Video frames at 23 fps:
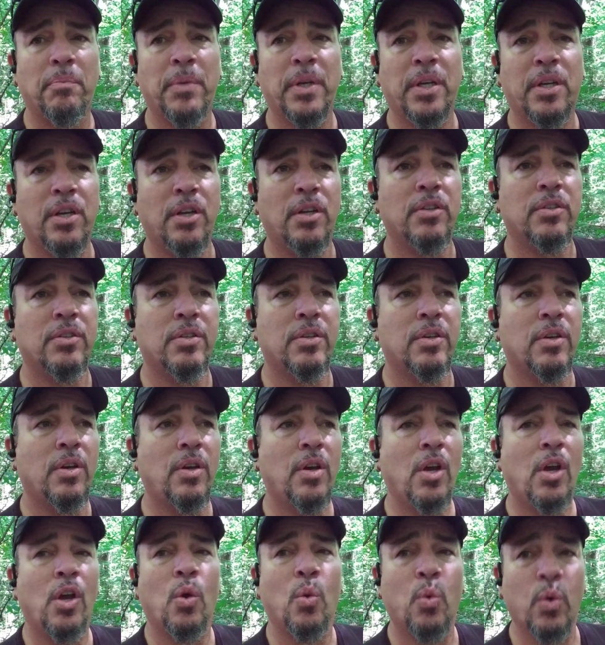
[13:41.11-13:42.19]
Because
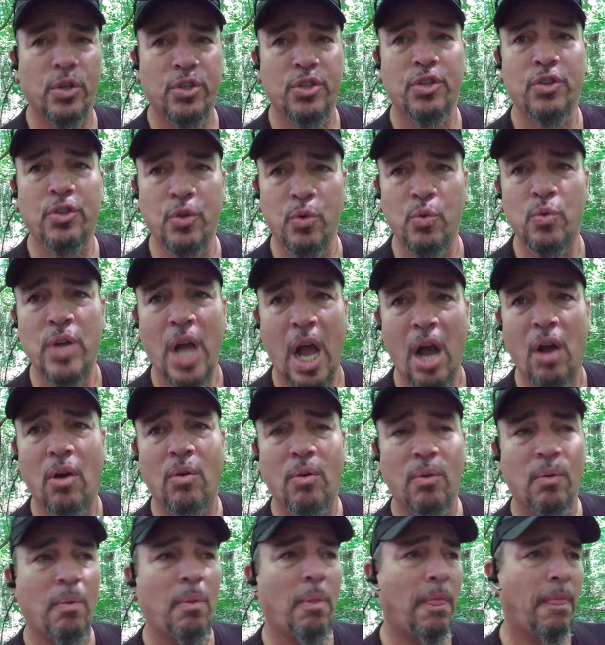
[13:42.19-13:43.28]
what you do now,
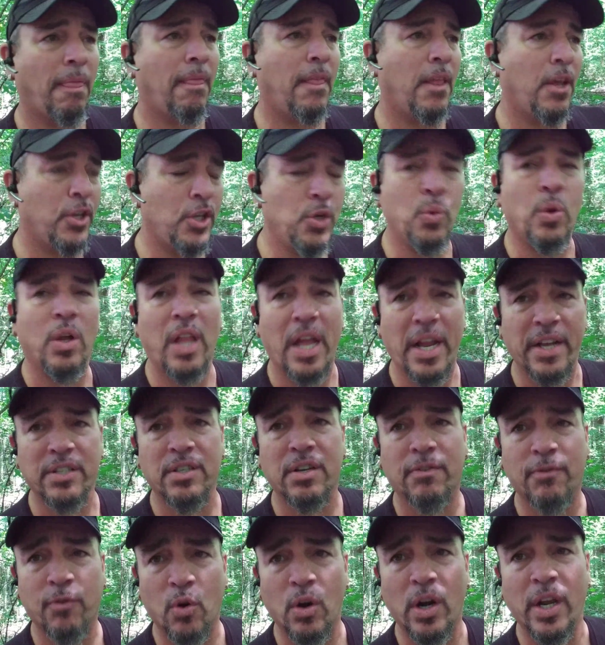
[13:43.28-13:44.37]
you will
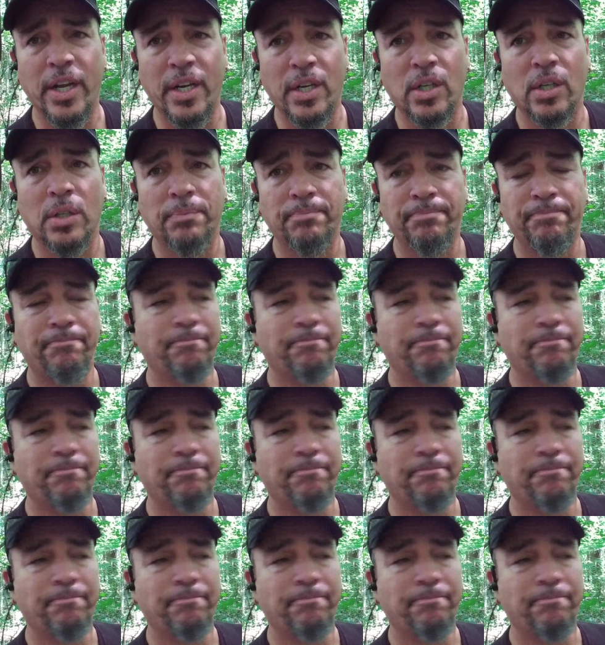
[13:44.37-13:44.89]
answer for later.